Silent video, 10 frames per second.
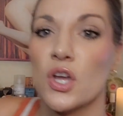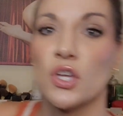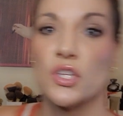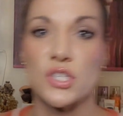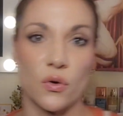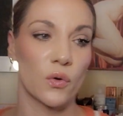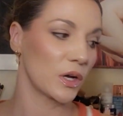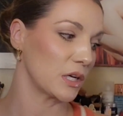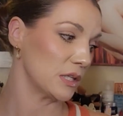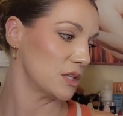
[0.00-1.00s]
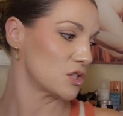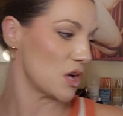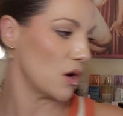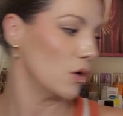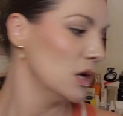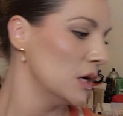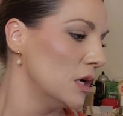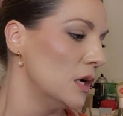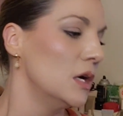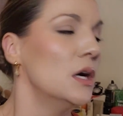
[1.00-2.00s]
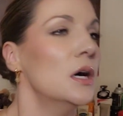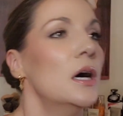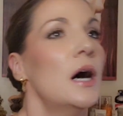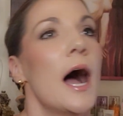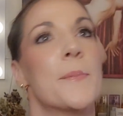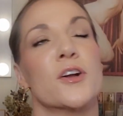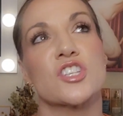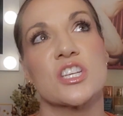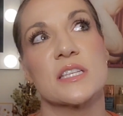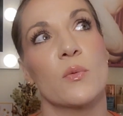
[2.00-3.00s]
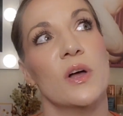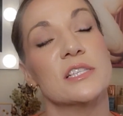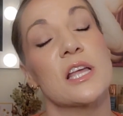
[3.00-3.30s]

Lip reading: so quickly. So I purchased it once.